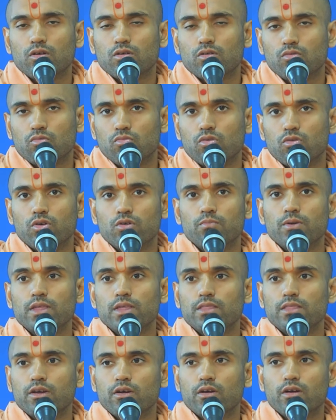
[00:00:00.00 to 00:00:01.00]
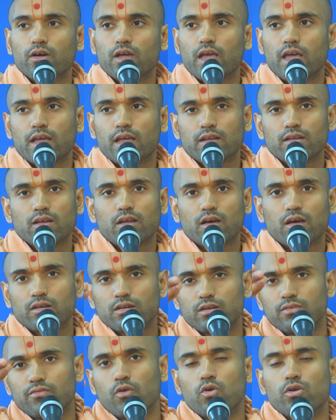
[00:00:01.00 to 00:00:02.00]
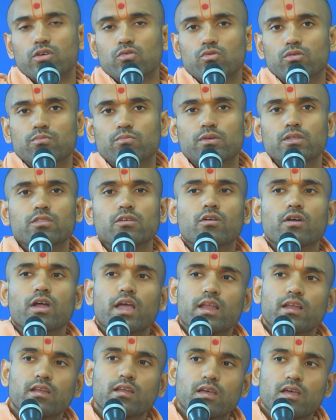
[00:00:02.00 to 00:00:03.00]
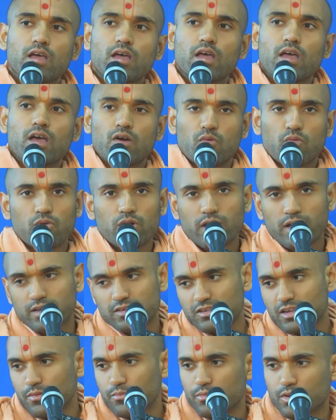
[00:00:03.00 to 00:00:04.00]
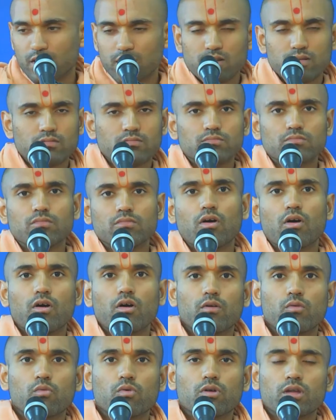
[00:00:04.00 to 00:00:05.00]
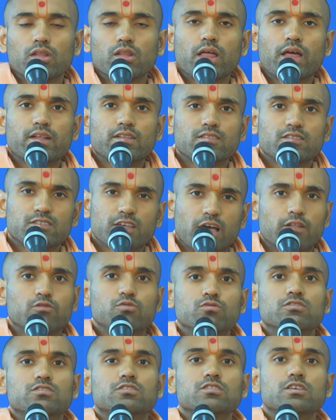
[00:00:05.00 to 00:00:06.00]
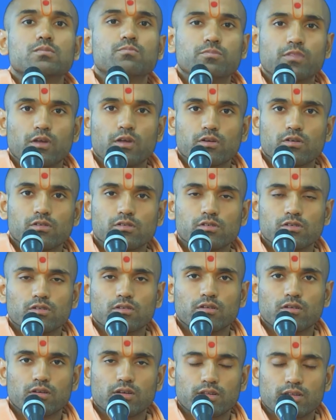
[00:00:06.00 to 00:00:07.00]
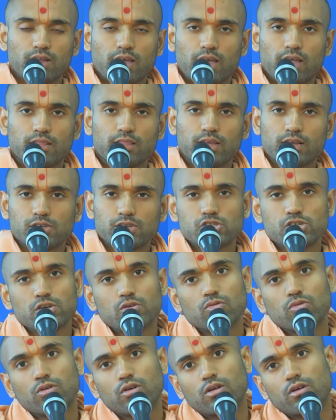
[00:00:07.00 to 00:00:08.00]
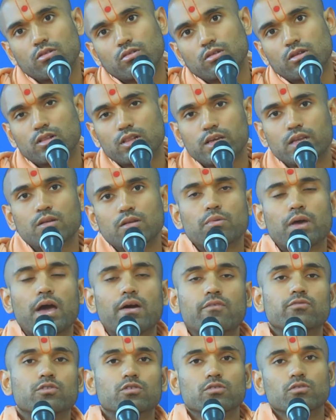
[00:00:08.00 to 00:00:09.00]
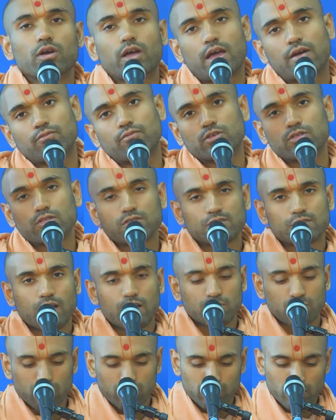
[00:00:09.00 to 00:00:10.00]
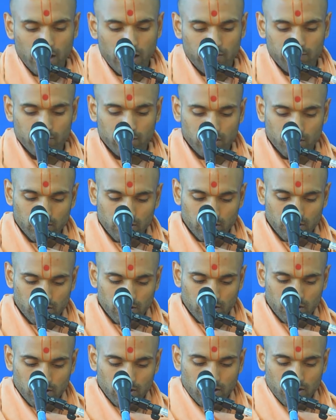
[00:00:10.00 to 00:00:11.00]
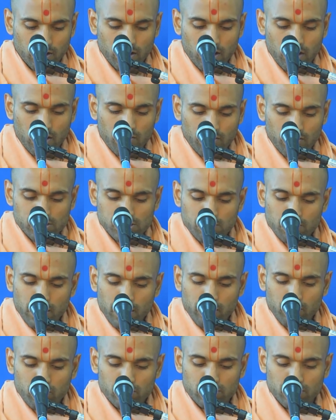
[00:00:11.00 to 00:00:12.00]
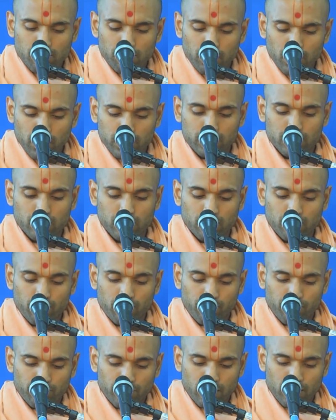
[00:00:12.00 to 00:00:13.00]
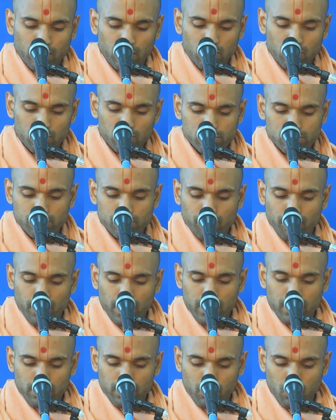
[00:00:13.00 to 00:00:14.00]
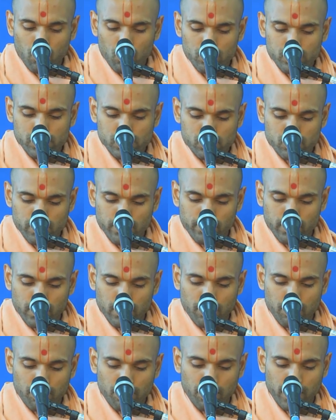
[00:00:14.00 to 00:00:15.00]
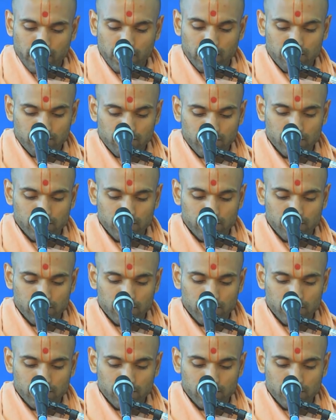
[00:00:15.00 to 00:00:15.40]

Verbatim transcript: be there and a devotee would be there and would accept and would let sadhus sleep there. And then she would clean up after, after the sadhus left. Vajibai was a bhakta whose faith was driven by conviction.